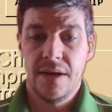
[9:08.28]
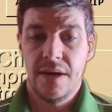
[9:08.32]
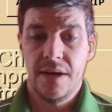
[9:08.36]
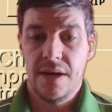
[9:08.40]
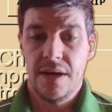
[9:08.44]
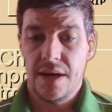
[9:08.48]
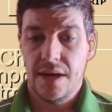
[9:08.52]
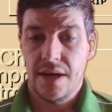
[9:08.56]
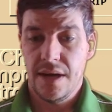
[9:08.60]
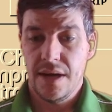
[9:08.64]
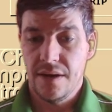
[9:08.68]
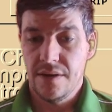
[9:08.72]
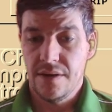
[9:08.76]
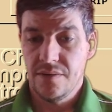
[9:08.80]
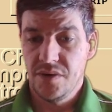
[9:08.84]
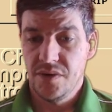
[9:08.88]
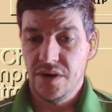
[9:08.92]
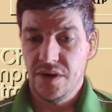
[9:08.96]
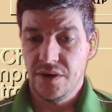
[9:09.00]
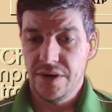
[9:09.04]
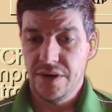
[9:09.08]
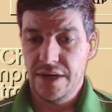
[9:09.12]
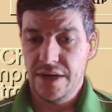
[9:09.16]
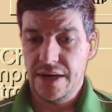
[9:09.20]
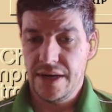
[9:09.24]
And we
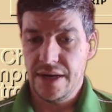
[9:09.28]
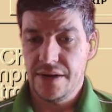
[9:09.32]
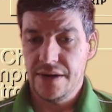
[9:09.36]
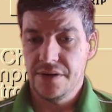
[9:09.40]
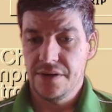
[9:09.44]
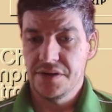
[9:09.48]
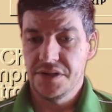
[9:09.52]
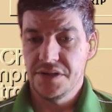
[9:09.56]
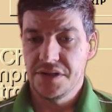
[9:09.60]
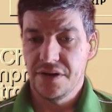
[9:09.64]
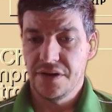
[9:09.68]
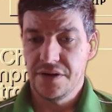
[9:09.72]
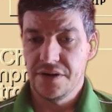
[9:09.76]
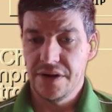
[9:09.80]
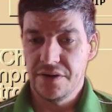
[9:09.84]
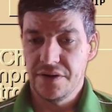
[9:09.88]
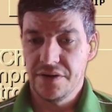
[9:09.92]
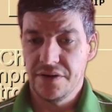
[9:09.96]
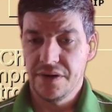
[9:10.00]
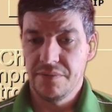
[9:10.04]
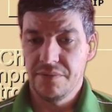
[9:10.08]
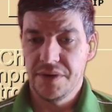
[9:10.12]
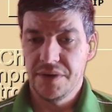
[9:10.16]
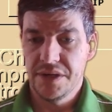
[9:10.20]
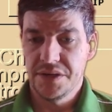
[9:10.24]
already had our start air
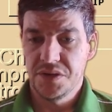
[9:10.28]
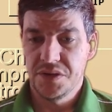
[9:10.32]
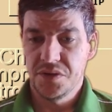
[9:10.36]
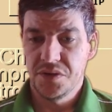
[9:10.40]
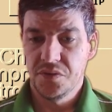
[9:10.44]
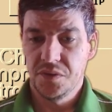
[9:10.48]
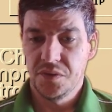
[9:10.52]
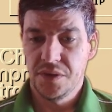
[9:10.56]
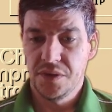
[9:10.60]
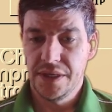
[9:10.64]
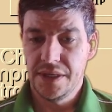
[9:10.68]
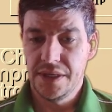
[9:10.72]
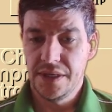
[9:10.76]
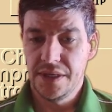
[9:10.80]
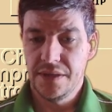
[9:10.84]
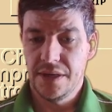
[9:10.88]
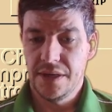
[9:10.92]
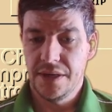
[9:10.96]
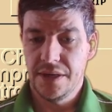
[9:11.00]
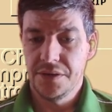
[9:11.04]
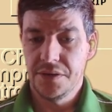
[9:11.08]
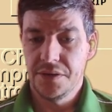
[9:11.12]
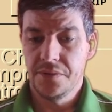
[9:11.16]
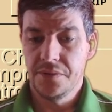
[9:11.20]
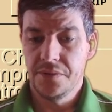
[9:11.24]
compressor 1 in
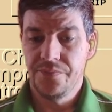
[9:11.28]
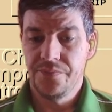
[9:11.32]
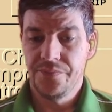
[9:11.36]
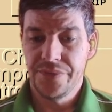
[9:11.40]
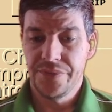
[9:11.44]
auto,